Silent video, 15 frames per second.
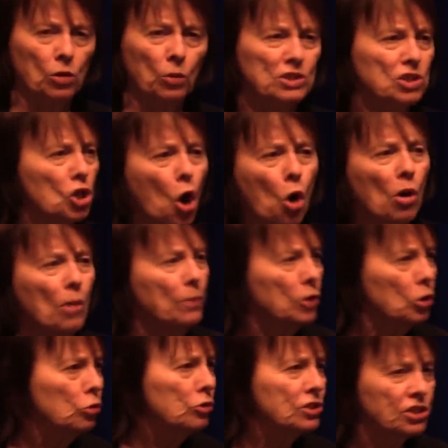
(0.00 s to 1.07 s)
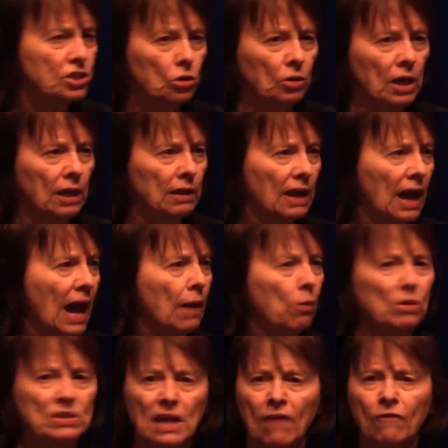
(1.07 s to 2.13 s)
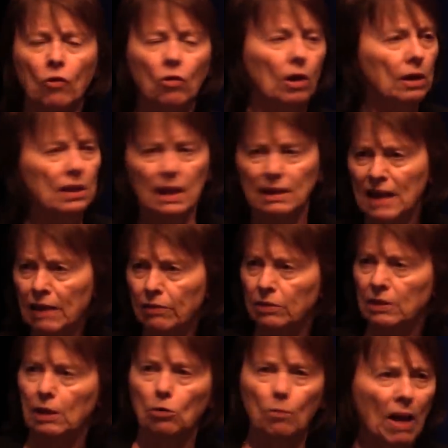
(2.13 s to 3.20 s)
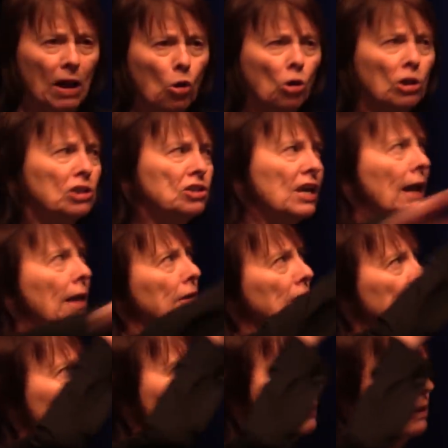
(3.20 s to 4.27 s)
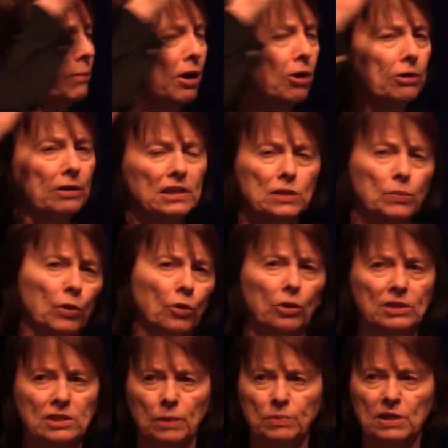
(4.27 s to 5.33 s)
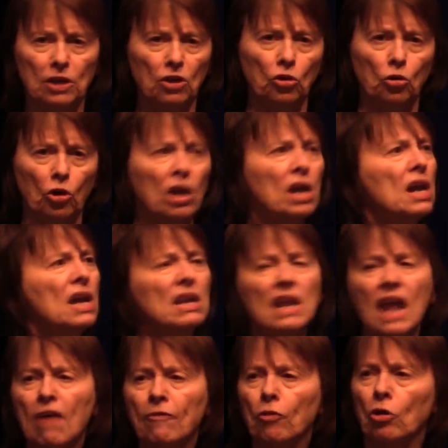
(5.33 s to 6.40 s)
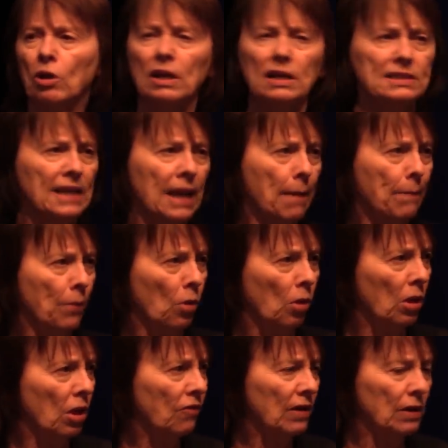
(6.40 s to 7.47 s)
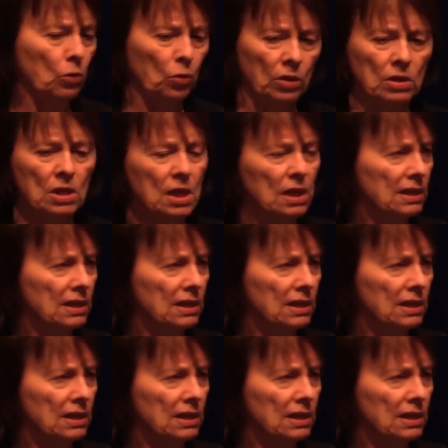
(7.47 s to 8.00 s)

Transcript: There was no abuse, okay, that I was ever, uh, not, you know, my whole Italian uh, American experience upstate New York, never an example of anyone